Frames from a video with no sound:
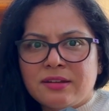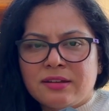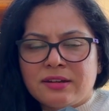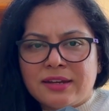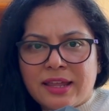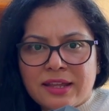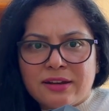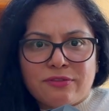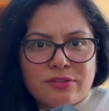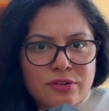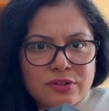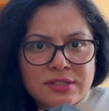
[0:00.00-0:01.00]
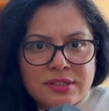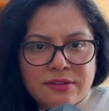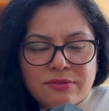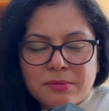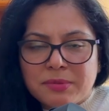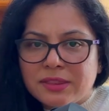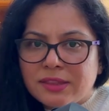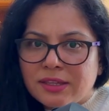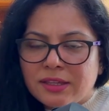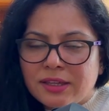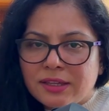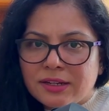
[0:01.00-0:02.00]
negative thoughts that we've been
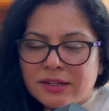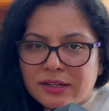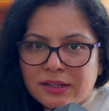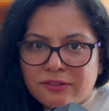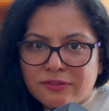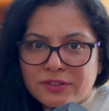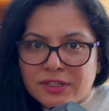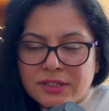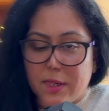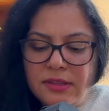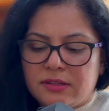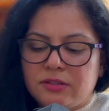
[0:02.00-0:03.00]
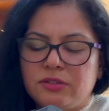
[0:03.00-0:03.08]
thinking in a life till now.